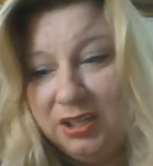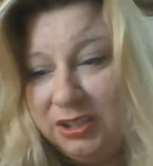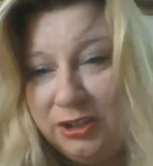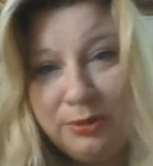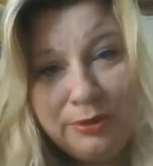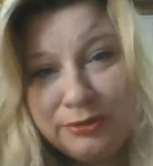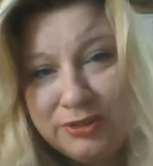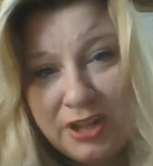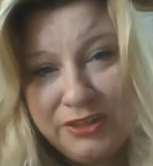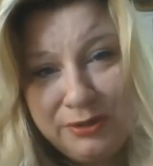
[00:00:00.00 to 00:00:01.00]
There's
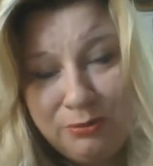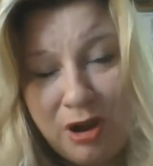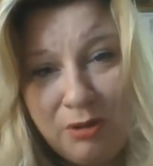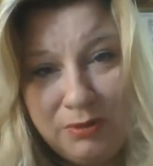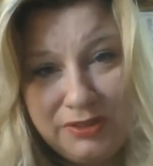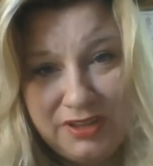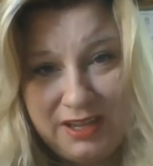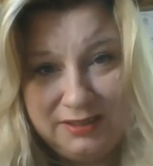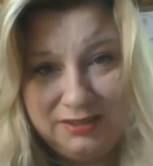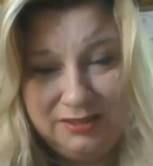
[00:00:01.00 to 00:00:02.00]
nothing wrong with
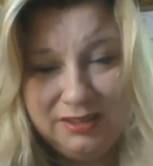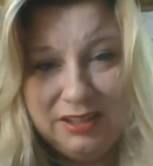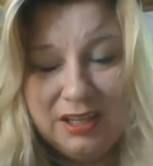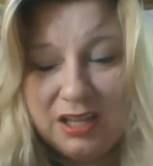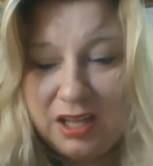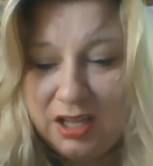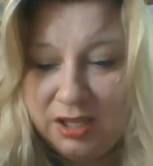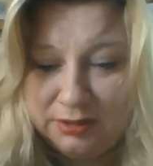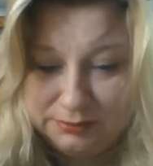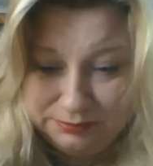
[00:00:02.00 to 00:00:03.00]

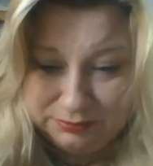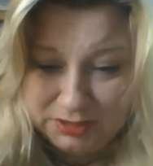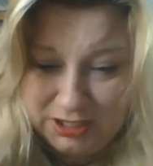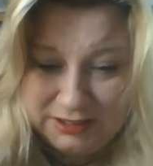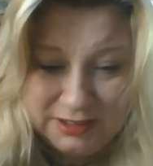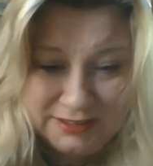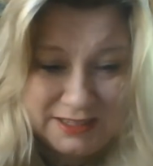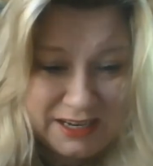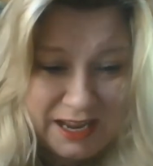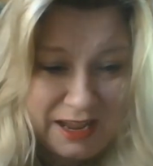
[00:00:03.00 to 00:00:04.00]
that. It does
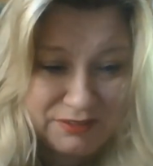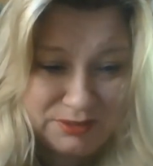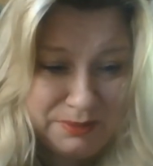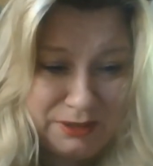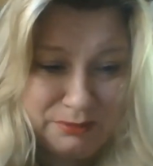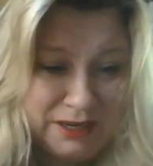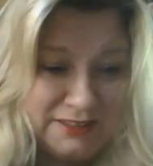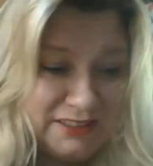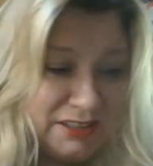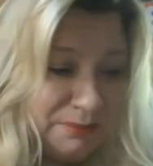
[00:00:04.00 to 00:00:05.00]
not have to be a raise.
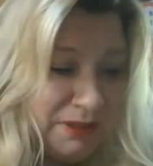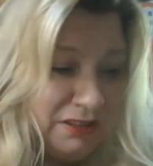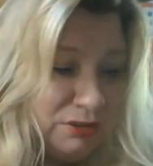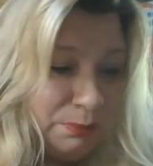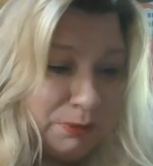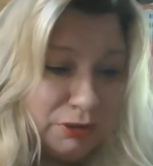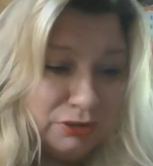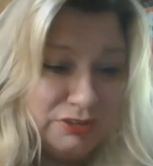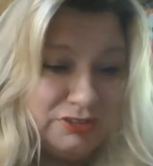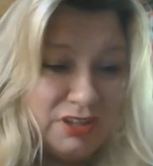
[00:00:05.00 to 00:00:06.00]
It could be little
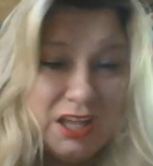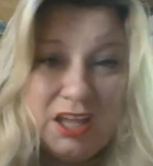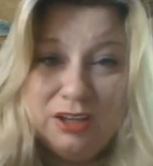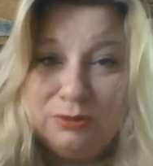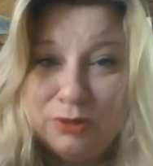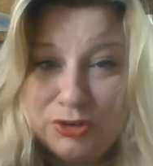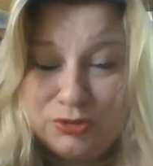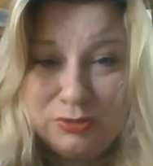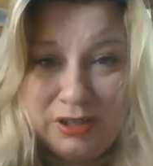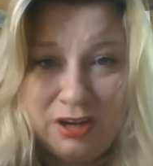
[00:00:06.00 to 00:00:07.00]
perks,
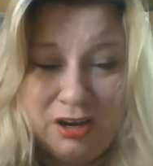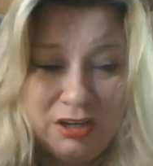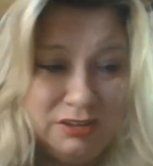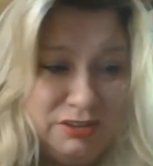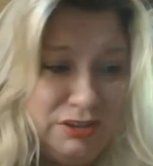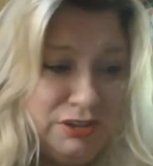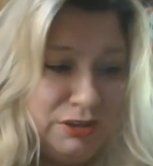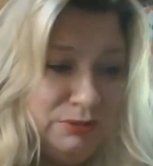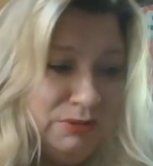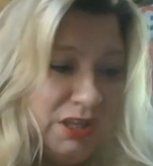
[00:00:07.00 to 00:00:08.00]
grocery card,
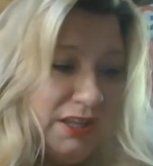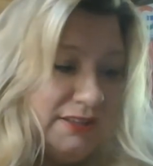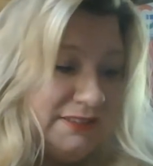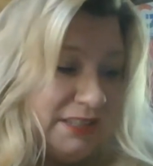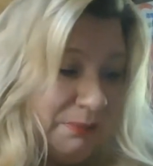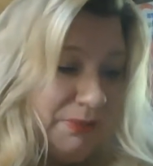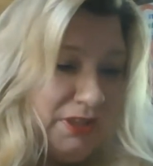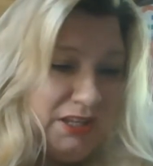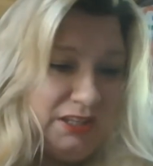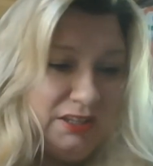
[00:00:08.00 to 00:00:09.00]

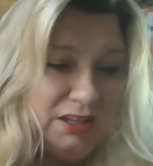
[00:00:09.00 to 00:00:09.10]
something.